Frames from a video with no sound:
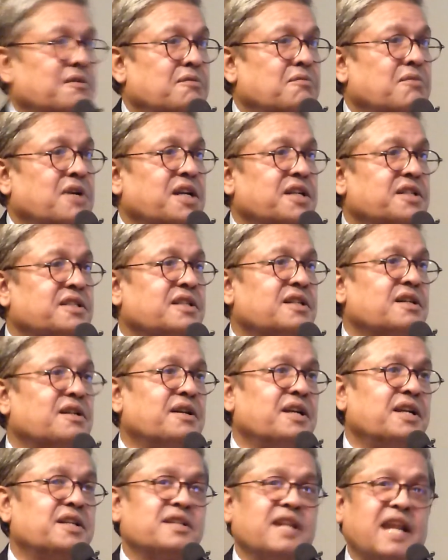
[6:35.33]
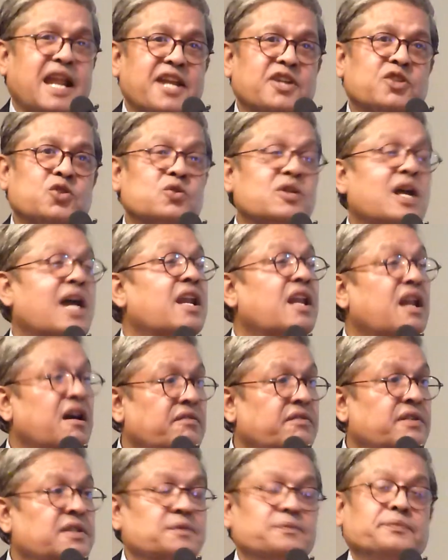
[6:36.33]
but it's, a, it's an anecdote I
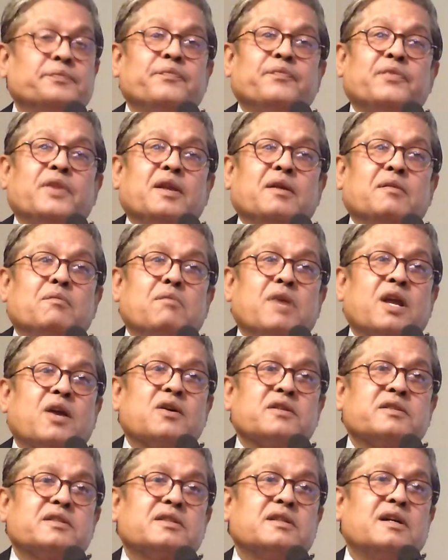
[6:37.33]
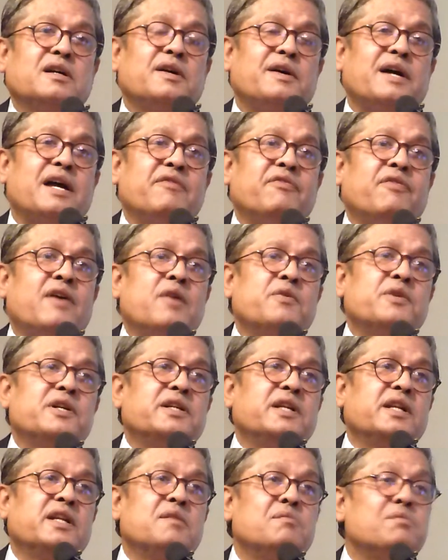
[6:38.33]
love because uh, I found
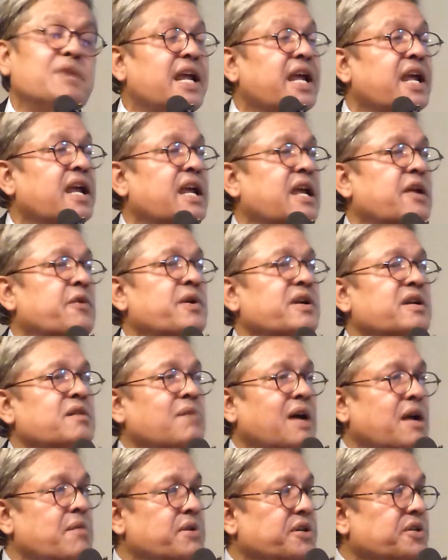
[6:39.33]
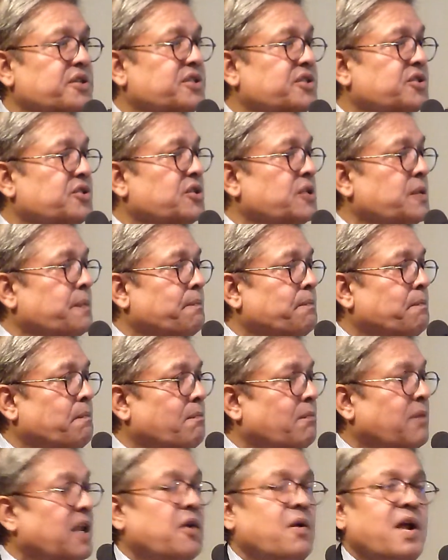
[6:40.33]
it in a play written by a British
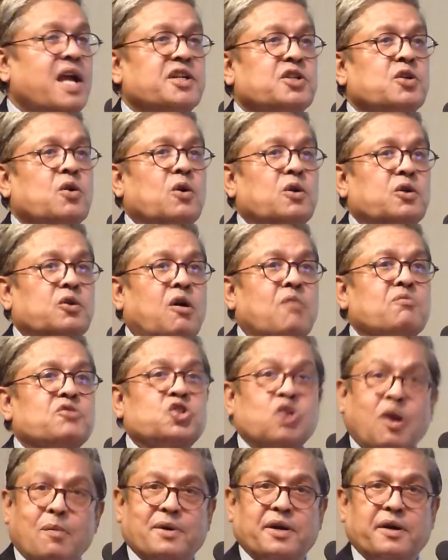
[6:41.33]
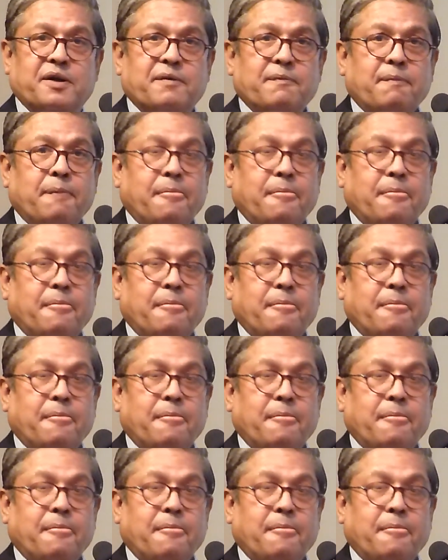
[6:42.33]
playwright called Tom Stoppard.